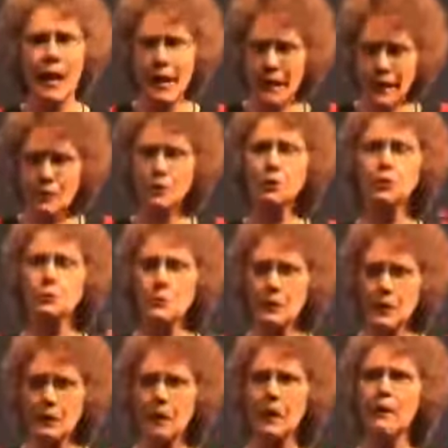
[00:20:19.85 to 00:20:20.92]
And it took
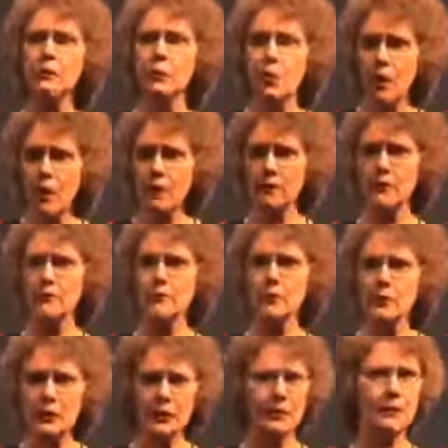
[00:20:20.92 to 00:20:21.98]
me a lot of water
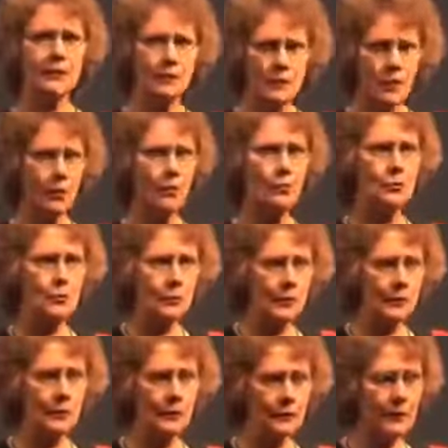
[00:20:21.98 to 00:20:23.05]
to get those
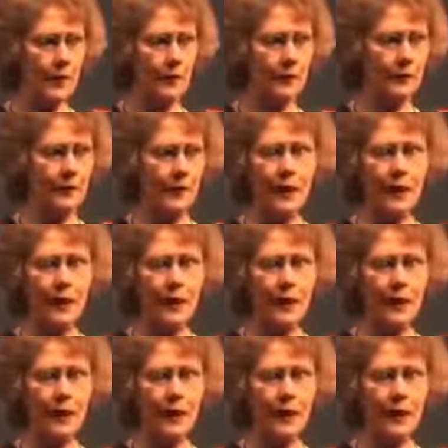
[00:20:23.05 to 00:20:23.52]
pills down.